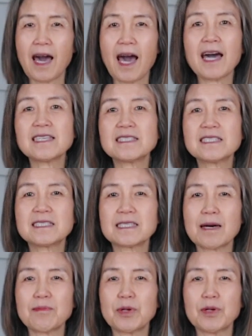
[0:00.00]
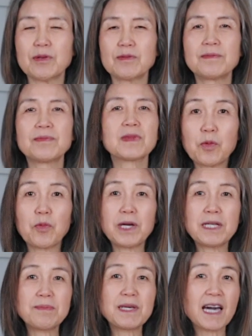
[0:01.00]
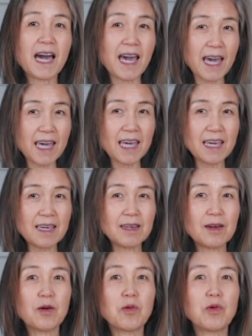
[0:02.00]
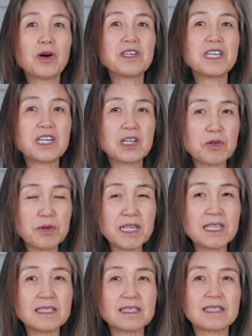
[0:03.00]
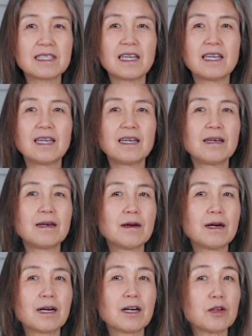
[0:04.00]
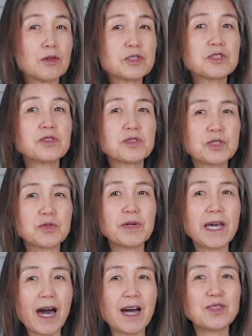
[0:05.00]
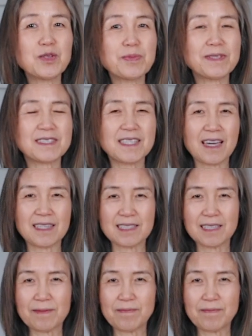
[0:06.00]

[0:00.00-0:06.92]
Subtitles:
As example, vitamin A will increase close to 300%.